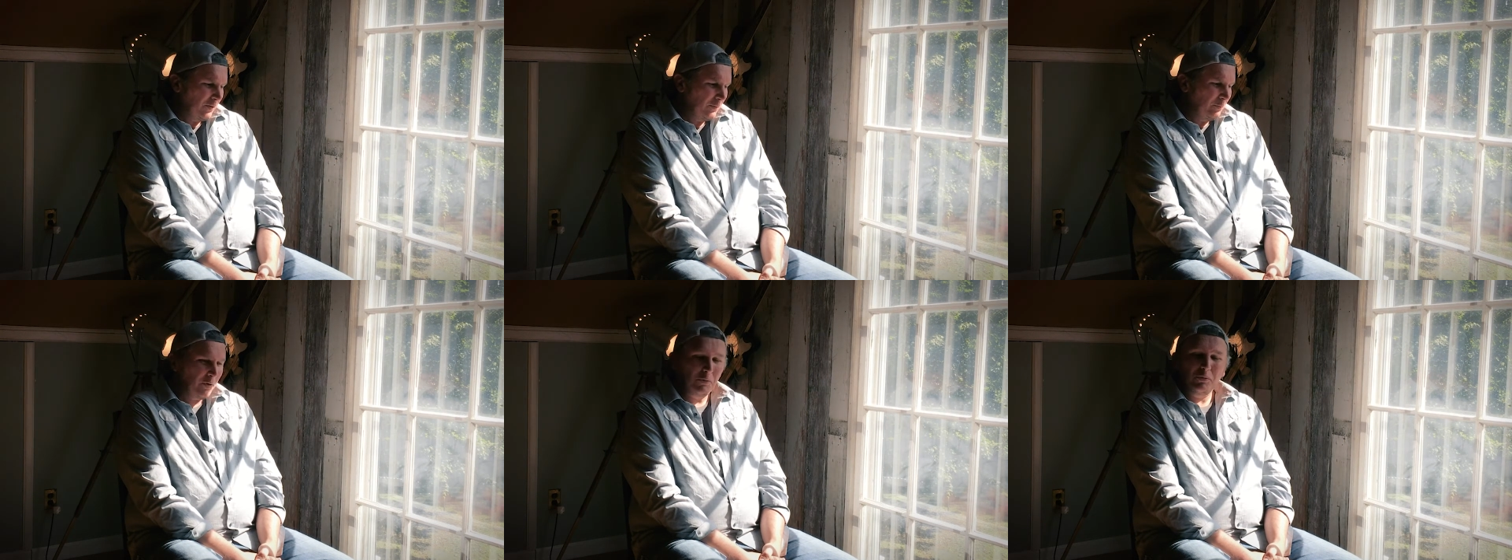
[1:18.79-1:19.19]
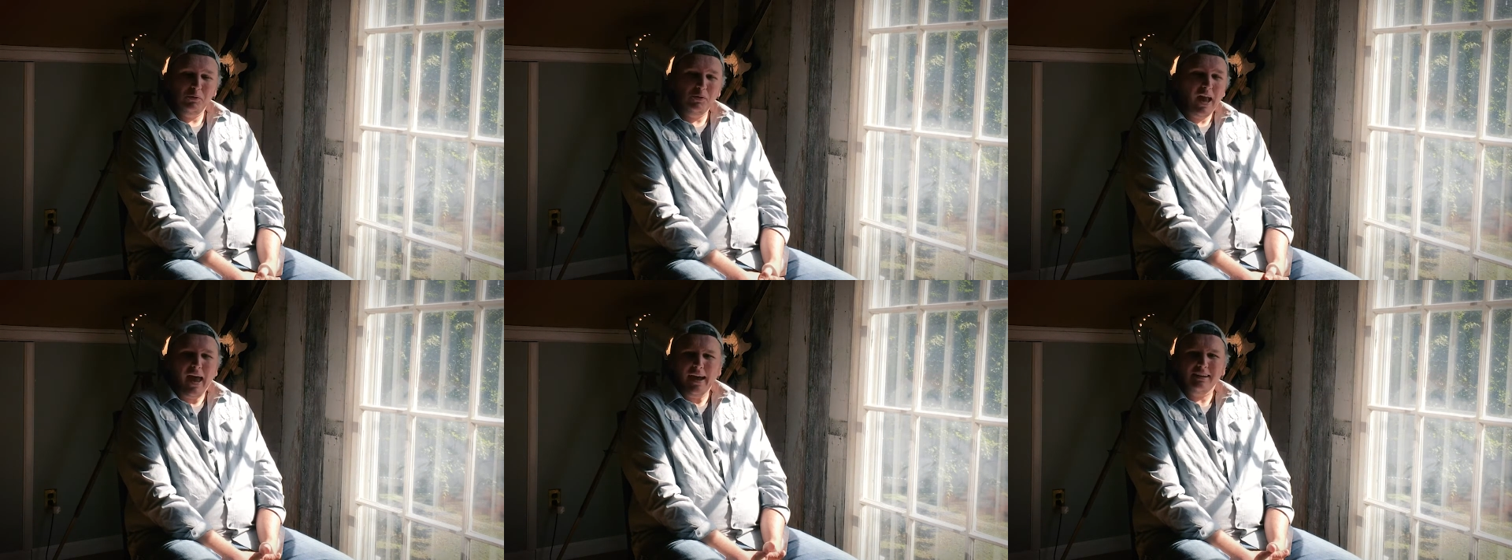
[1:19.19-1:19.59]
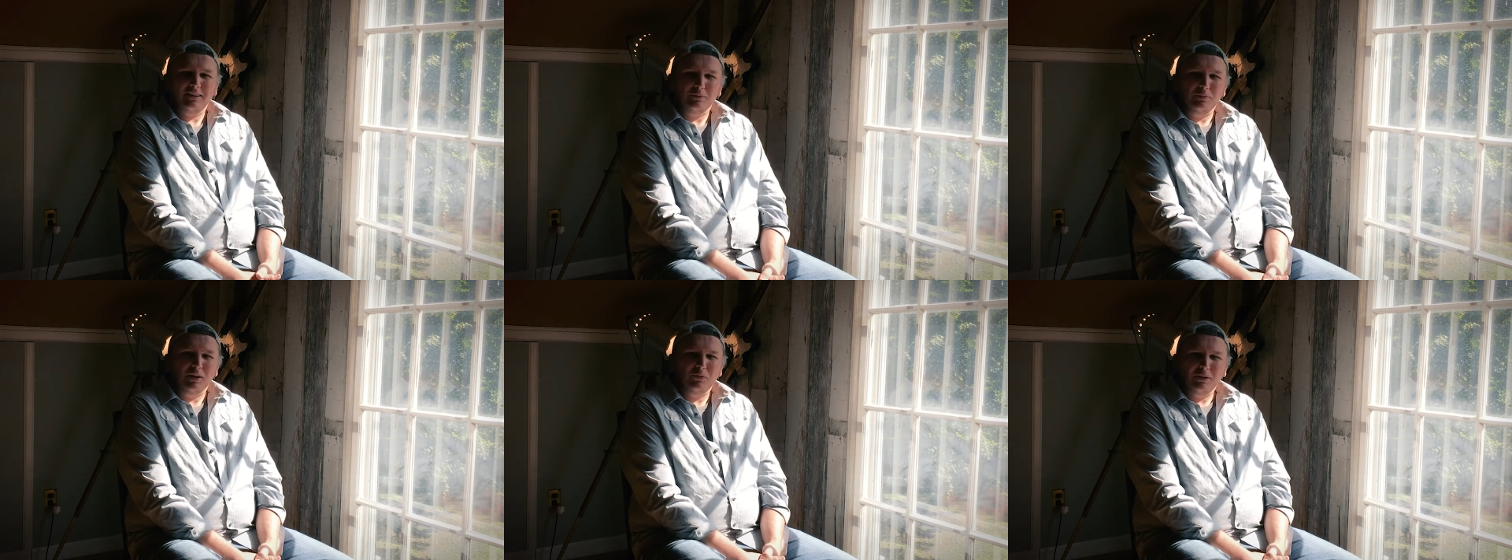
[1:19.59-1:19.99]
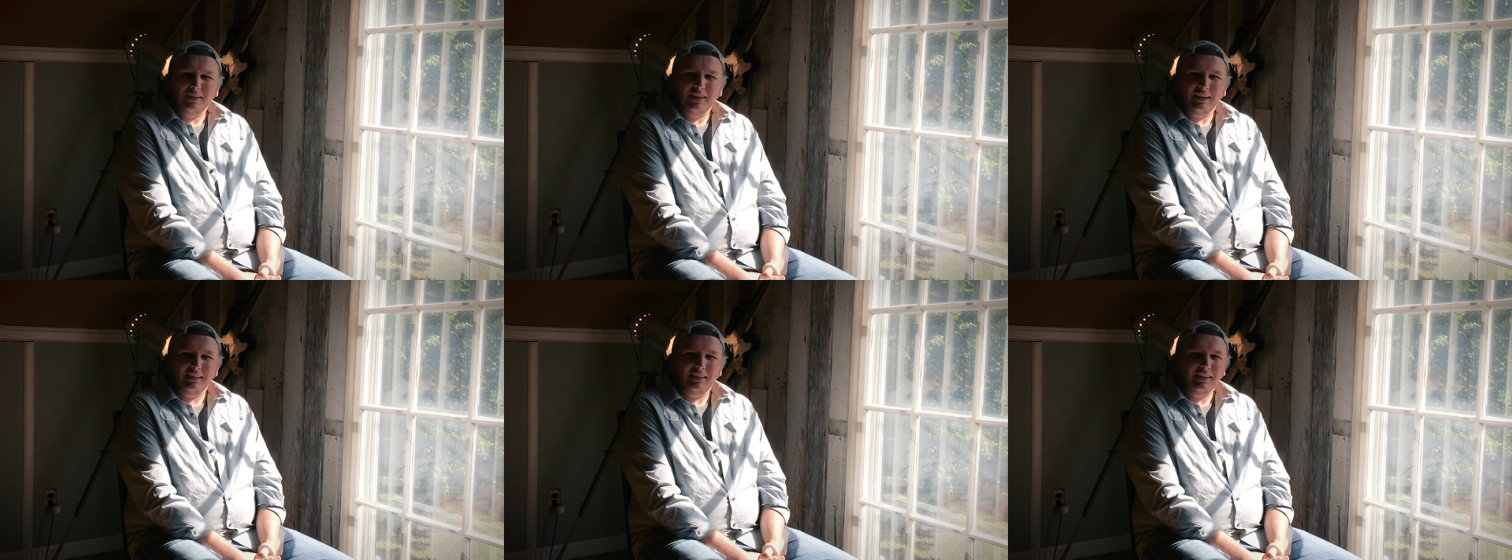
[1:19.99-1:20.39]
people react to me, what
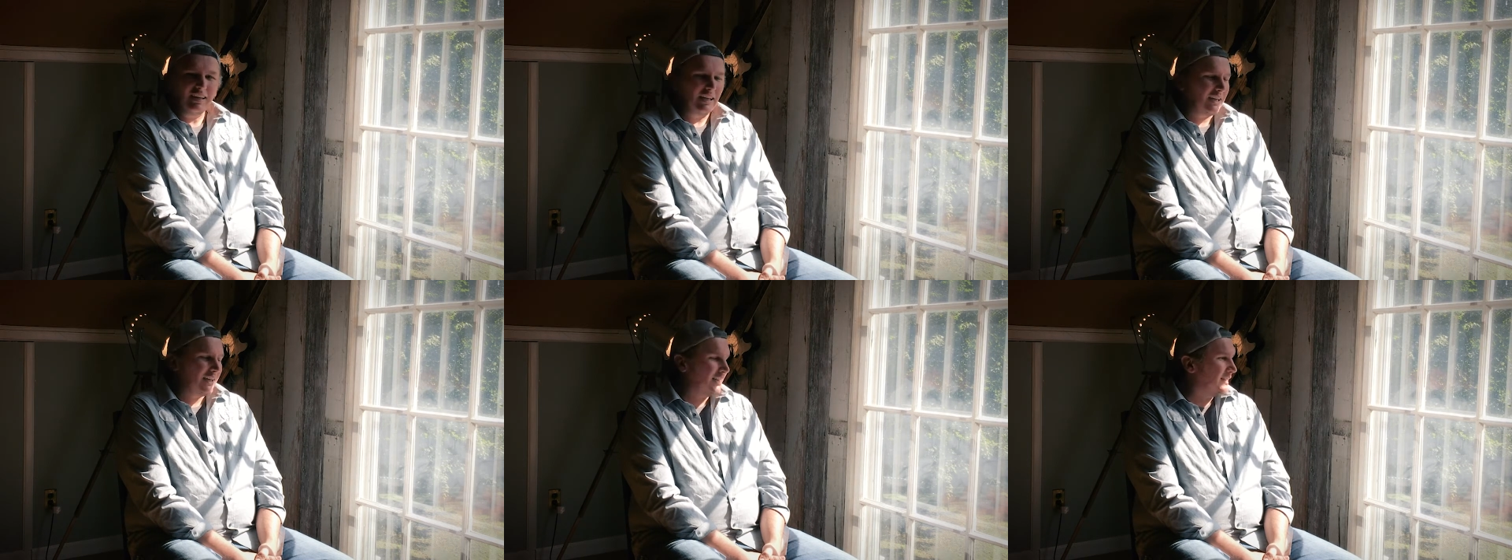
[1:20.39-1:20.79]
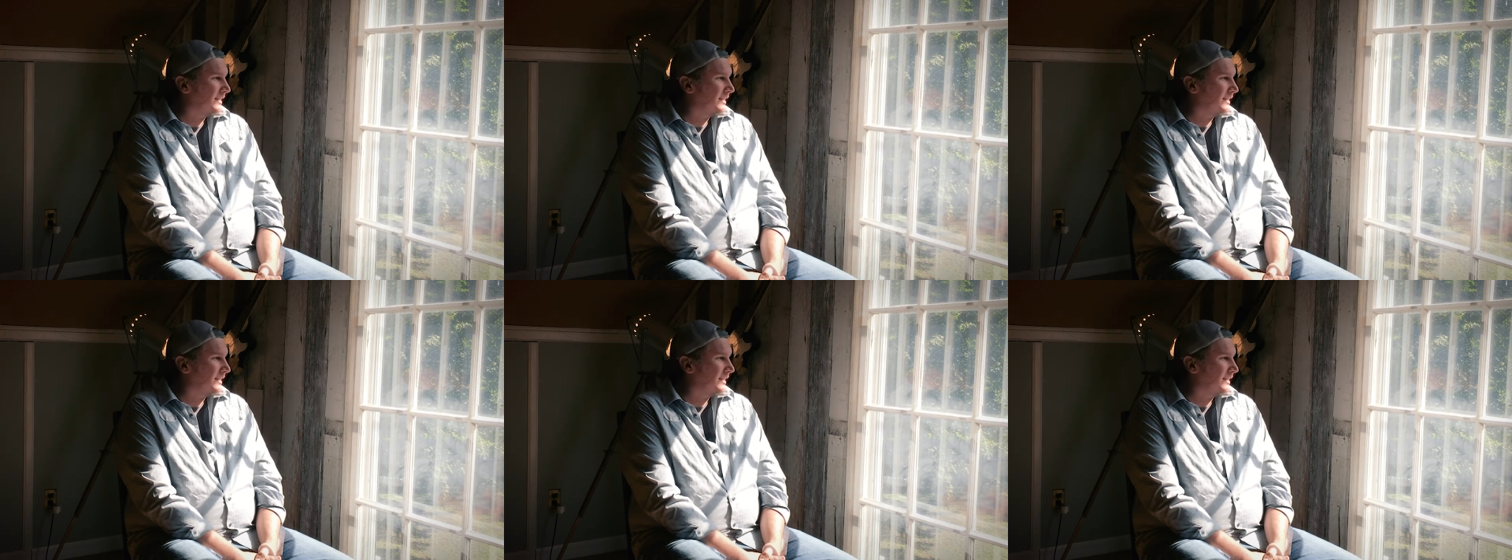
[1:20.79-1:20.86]
they think,